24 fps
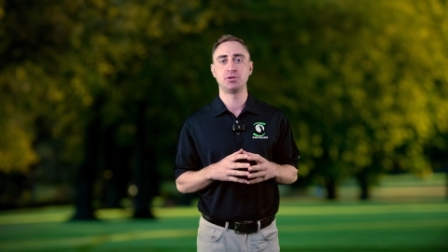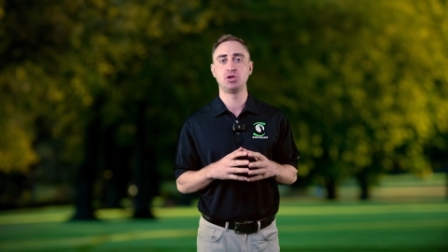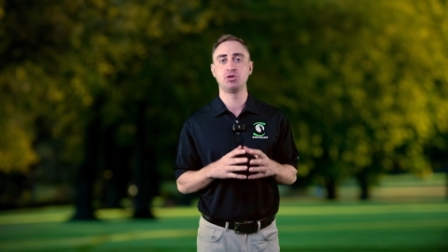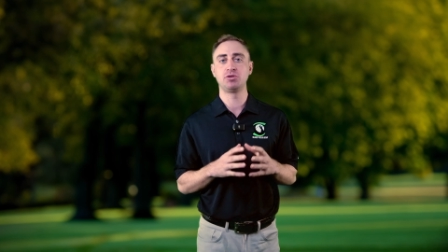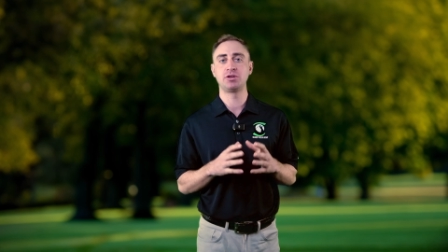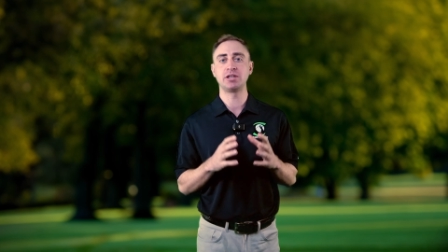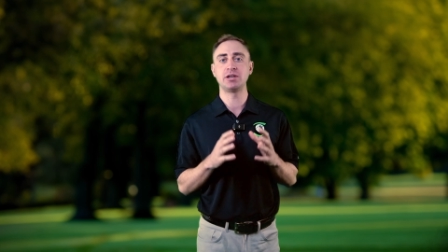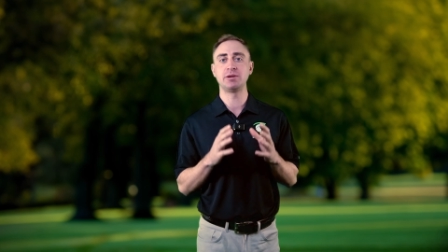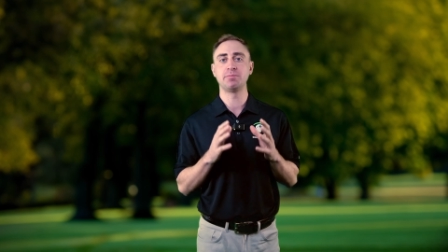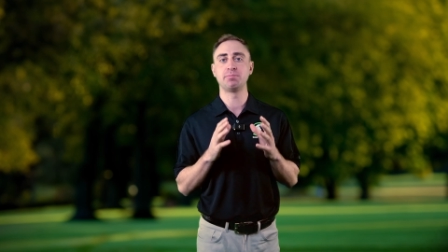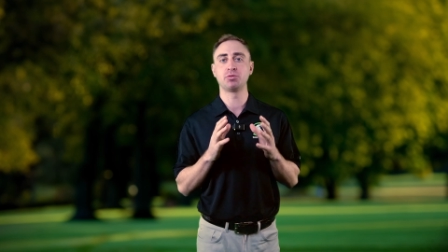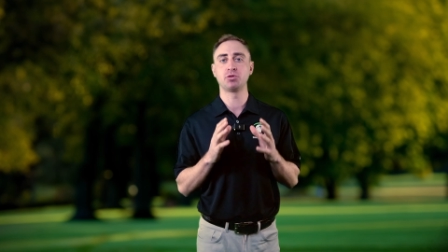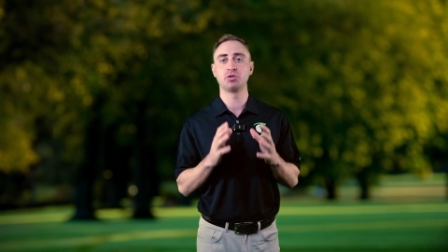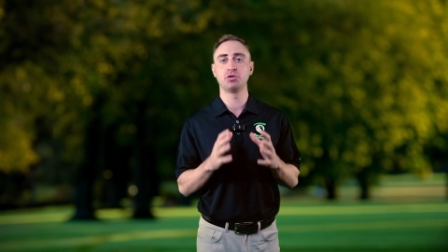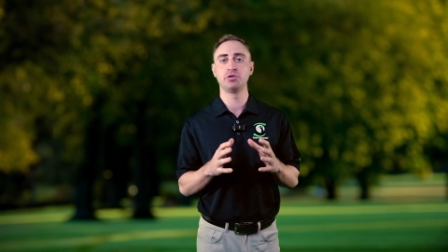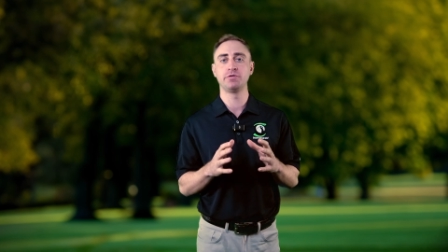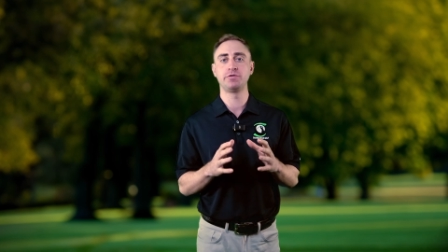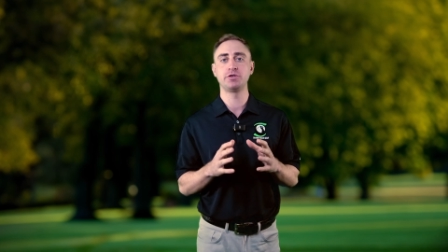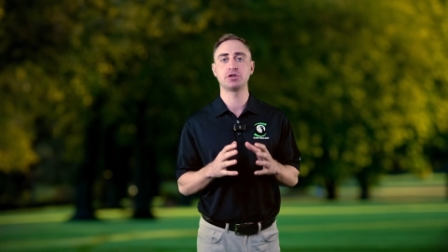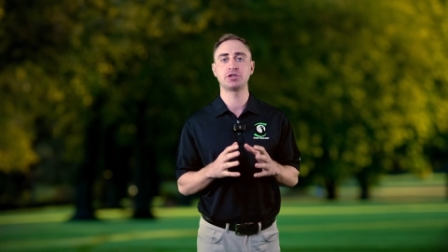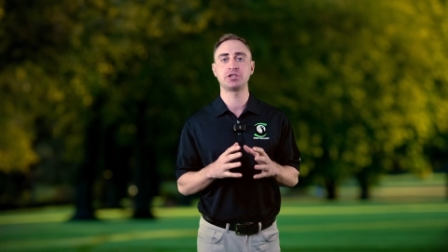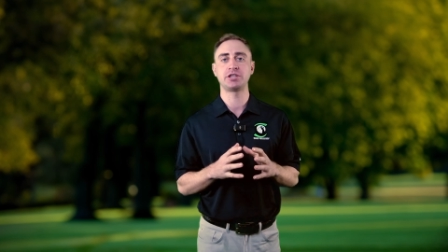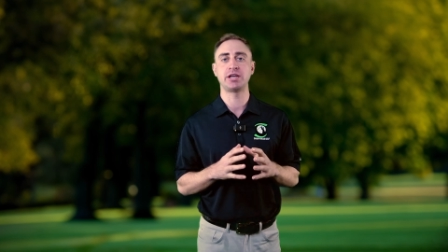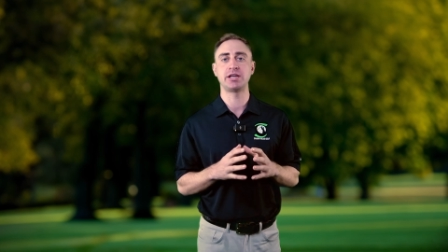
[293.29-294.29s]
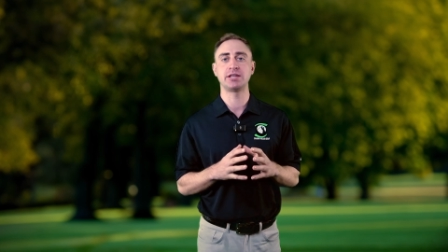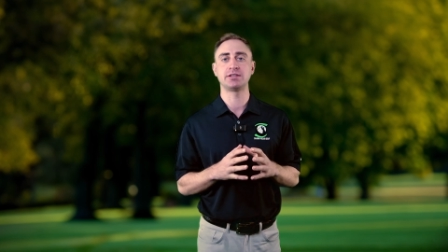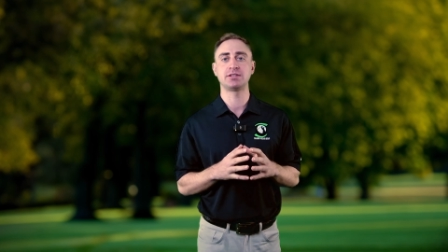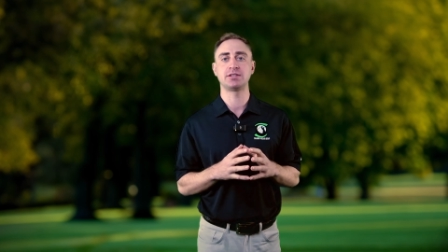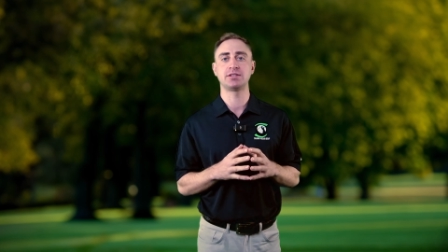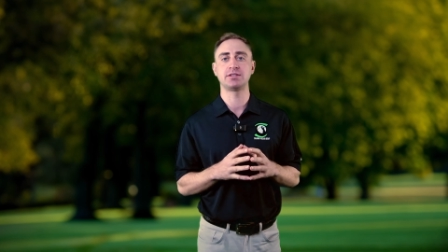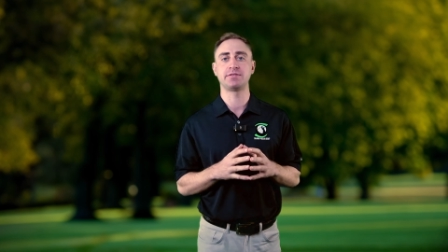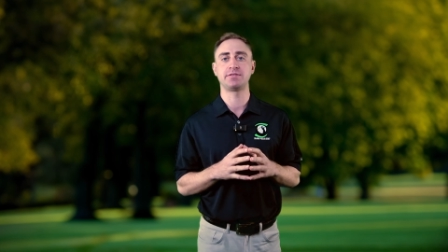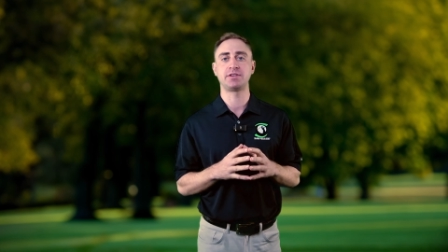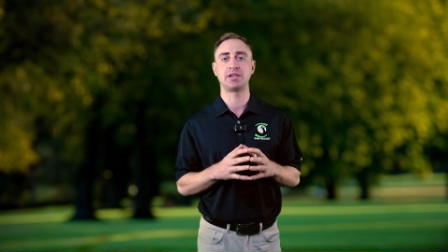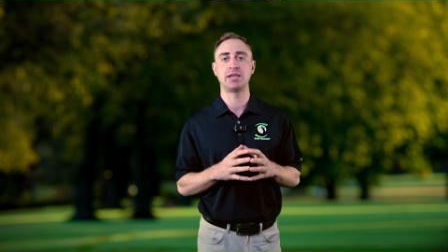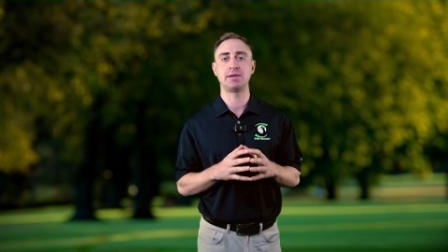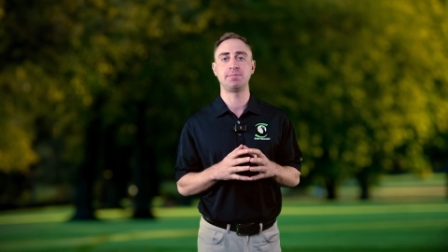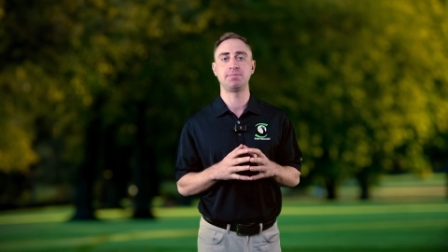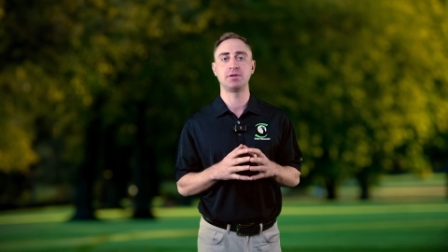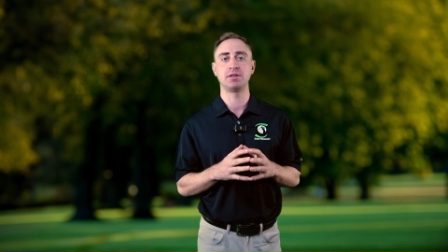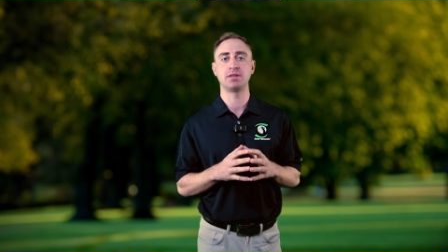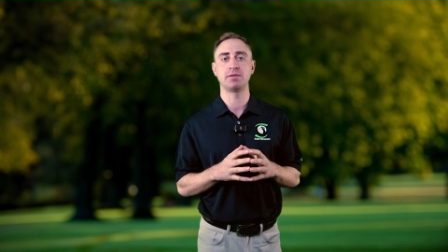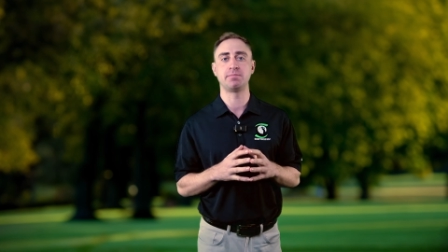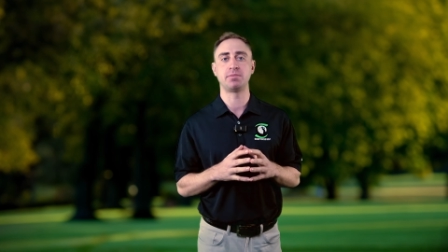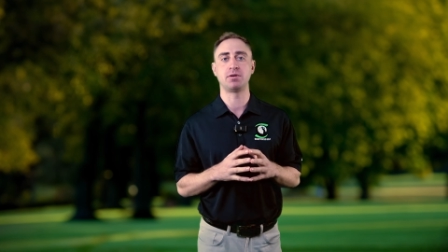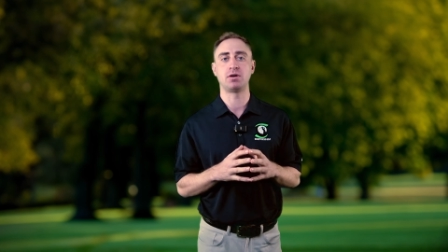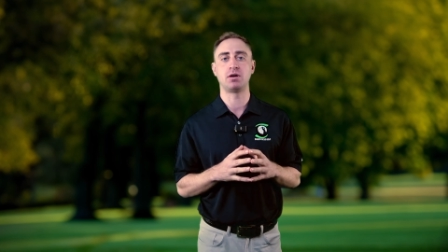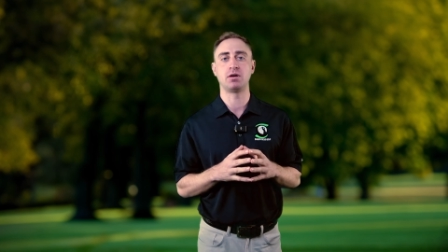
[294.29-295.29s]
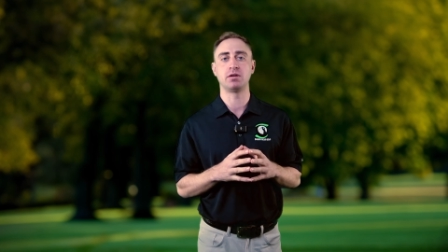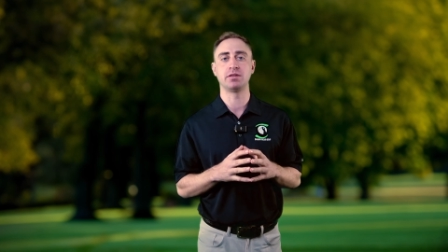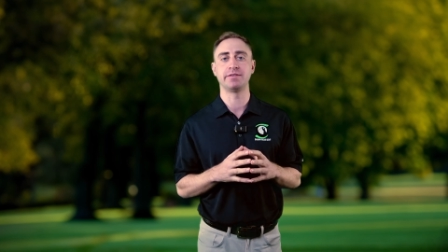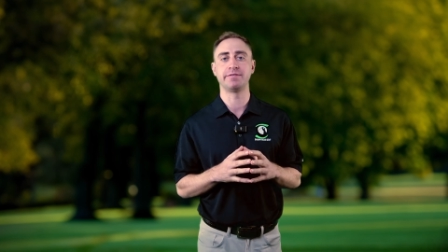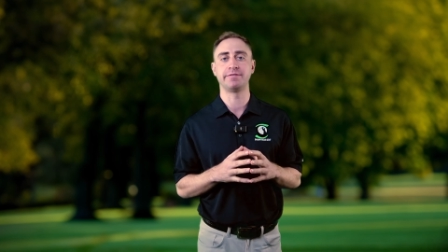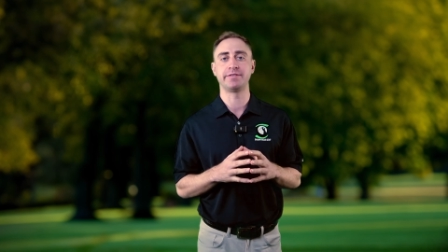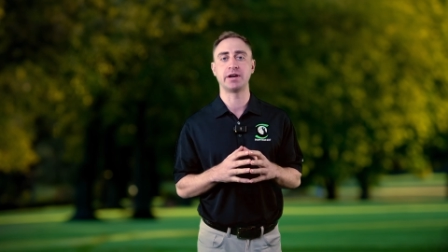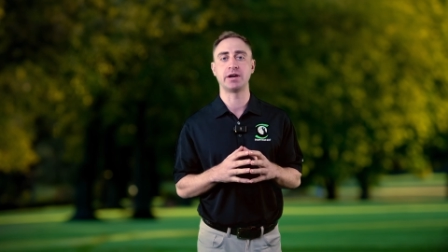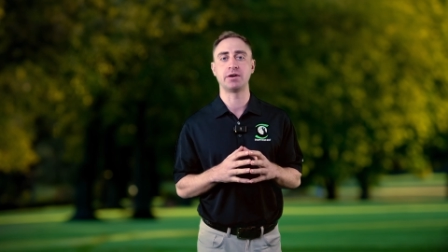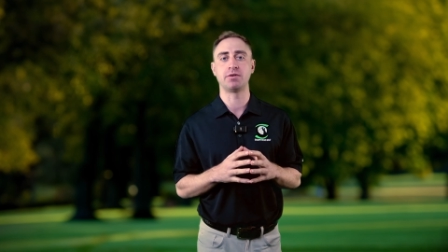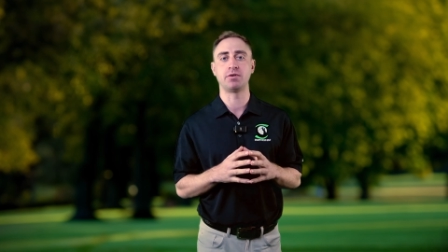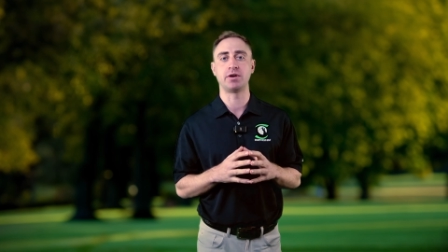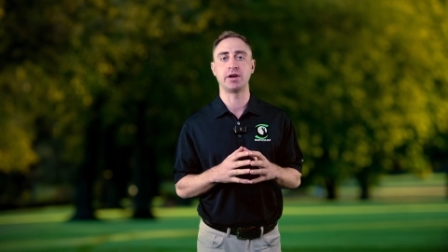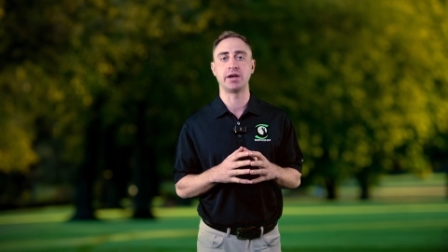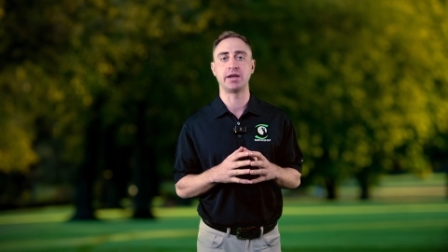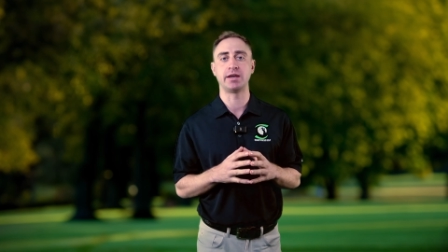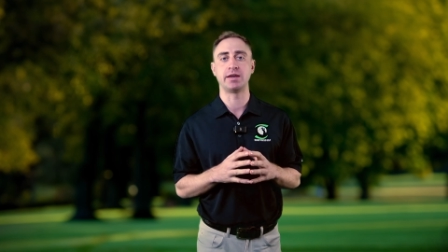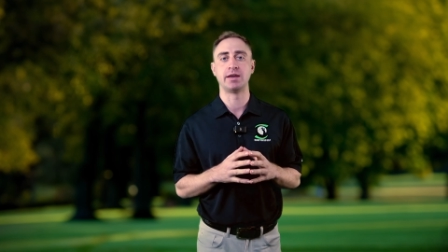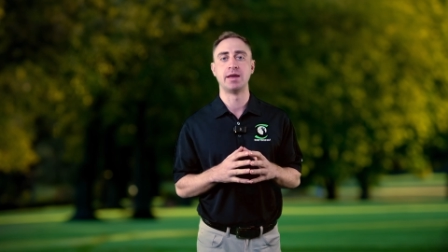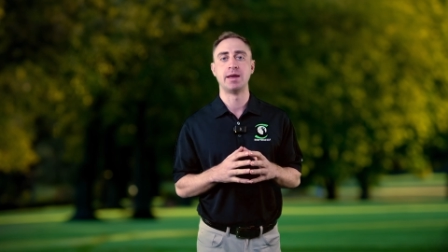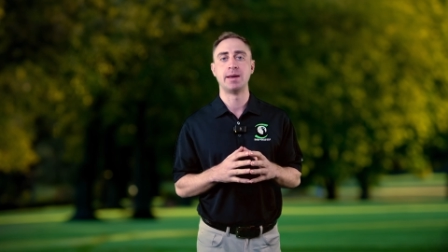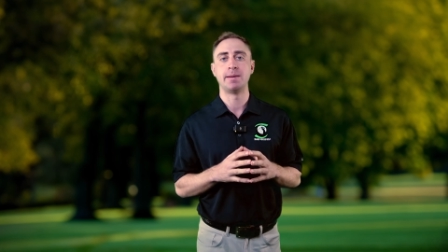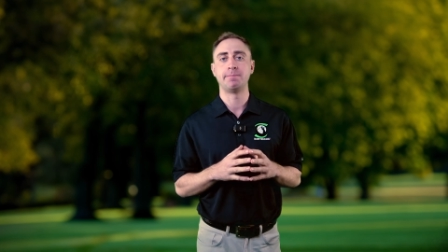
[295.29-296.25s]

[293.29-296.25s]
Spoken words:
you can improve your chances of keeping the ball in the fairway